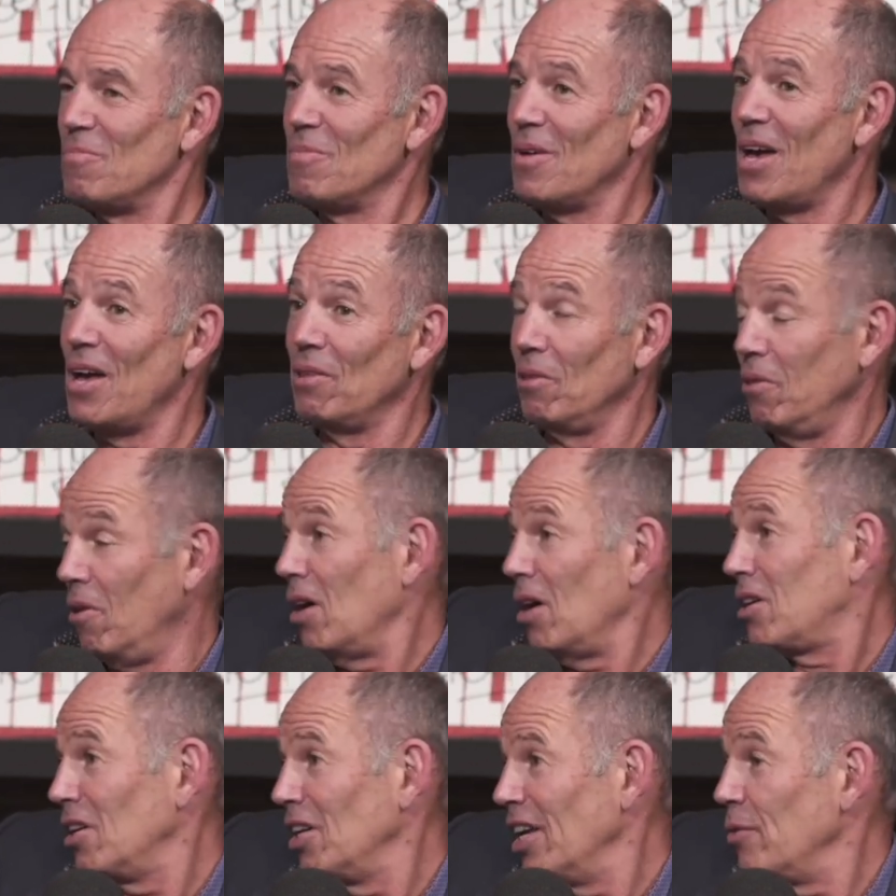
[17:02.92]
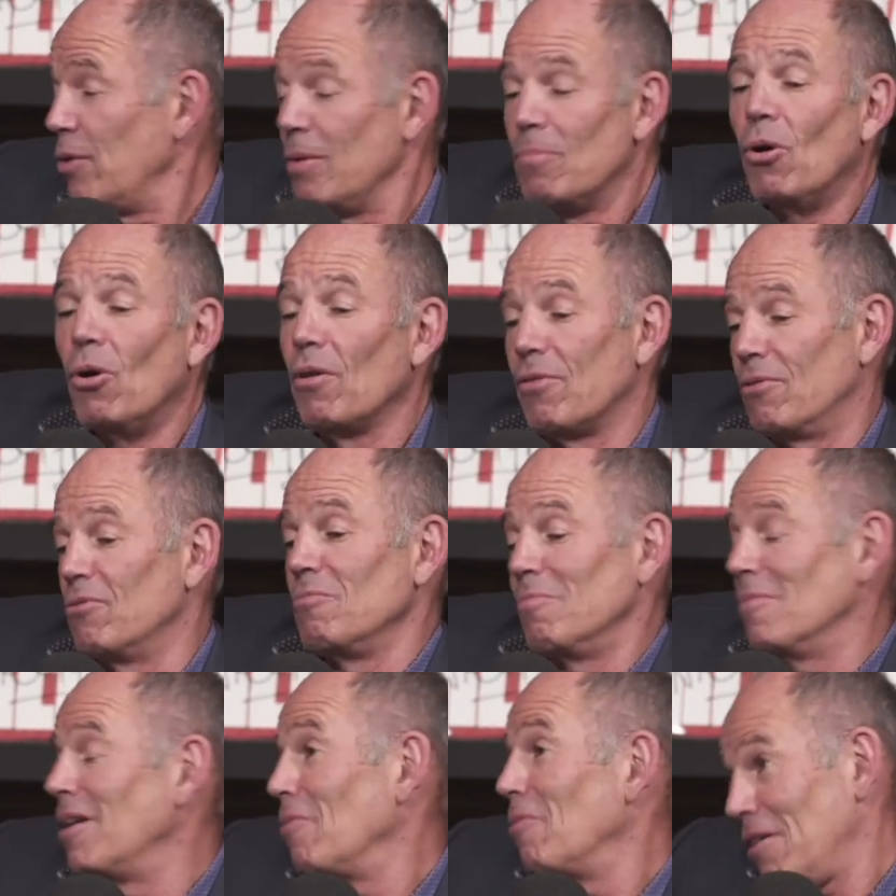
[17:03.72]
and luckily, we both do,
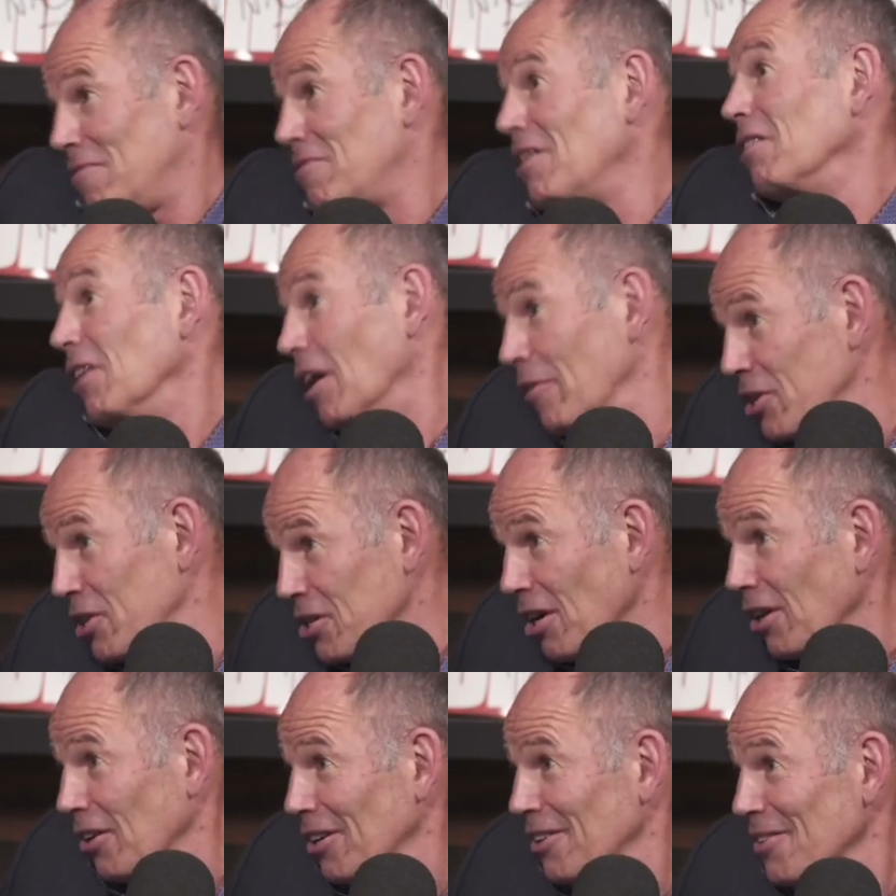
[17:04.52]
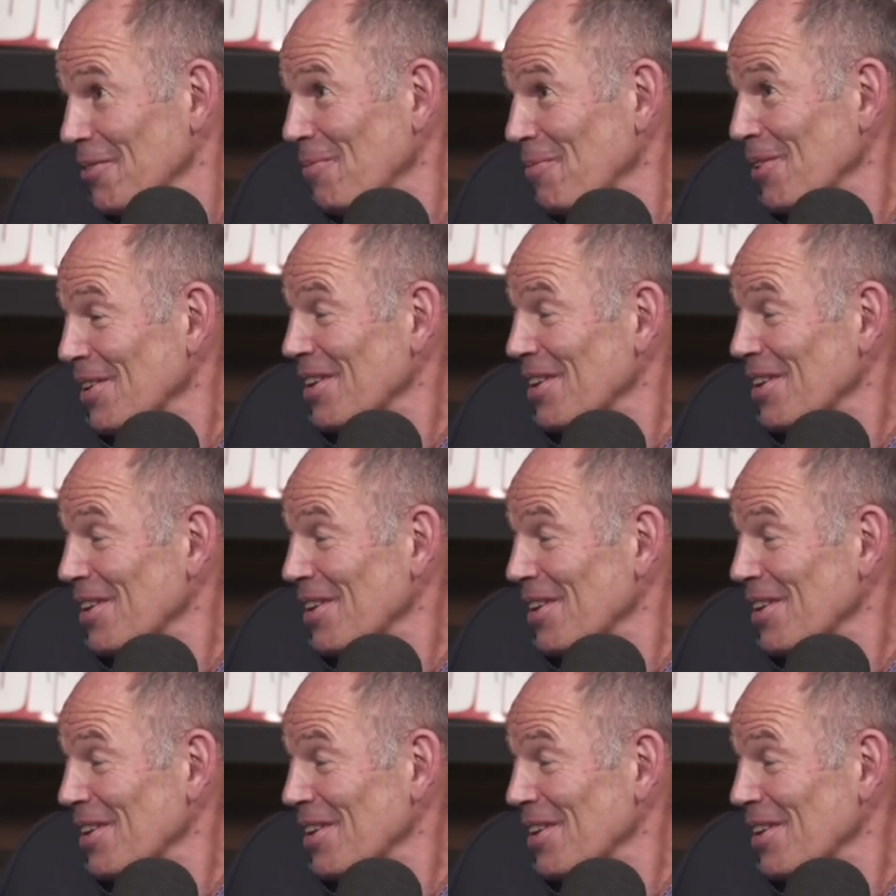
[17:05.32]
my wife and I love each other. Yeah,